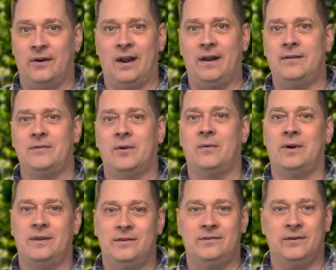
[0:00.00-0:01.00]
I don't even know where
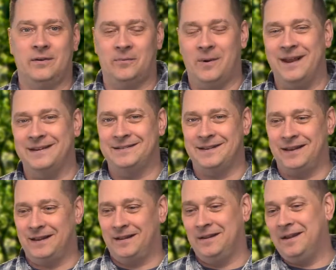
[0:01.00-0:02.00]
this year went,
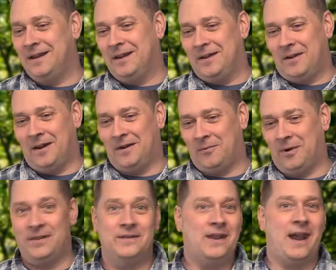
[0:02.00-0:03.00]
uh, uh, where
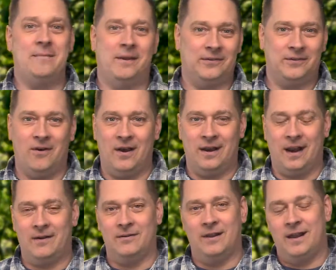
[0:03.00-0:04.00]
the time has gone. I
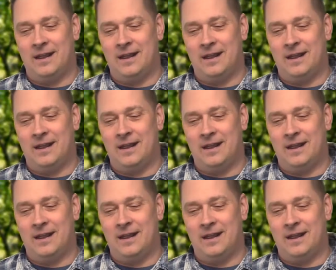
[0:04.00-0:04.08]
don't.